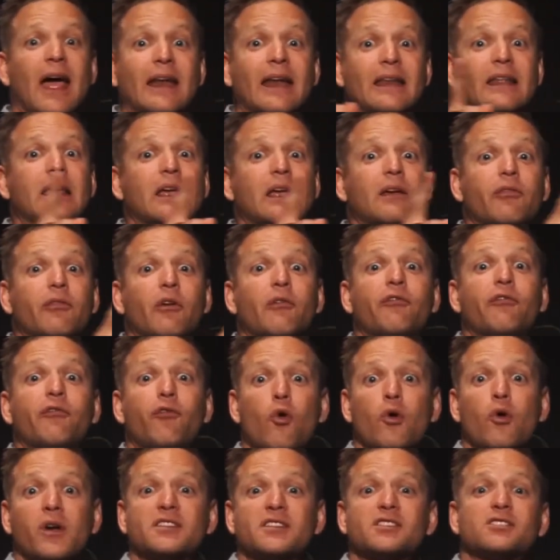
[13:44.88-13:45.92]
and give a
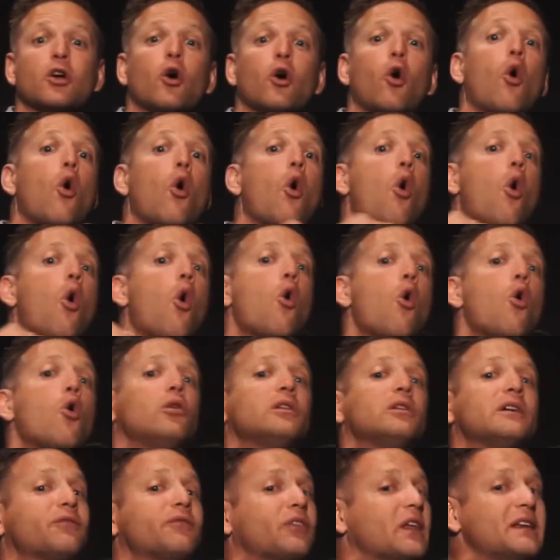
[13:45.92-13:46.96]
voice to
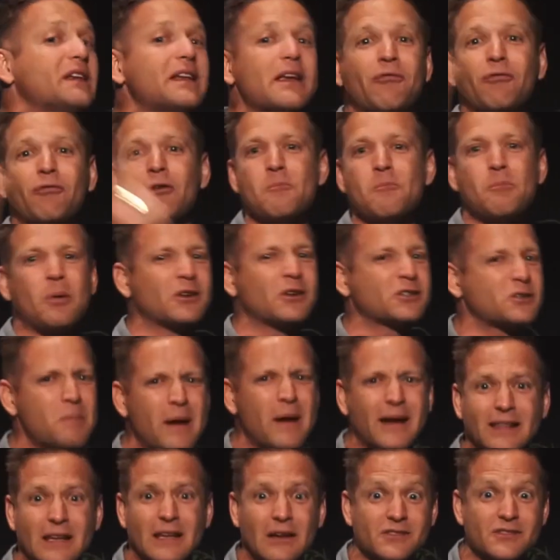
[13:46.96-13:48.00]
all of the different
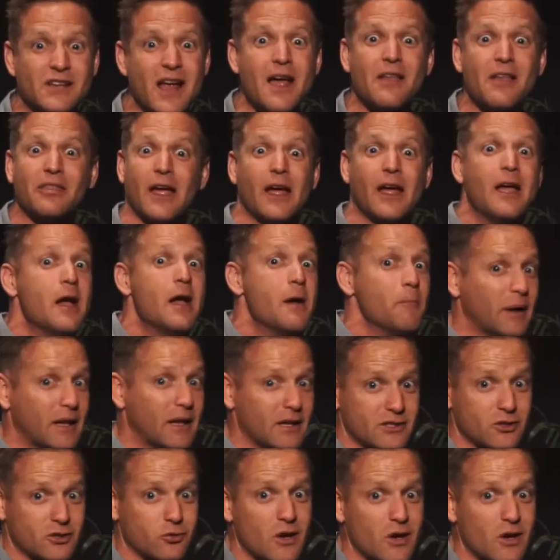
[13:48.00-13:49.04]
perspectives out there?" Because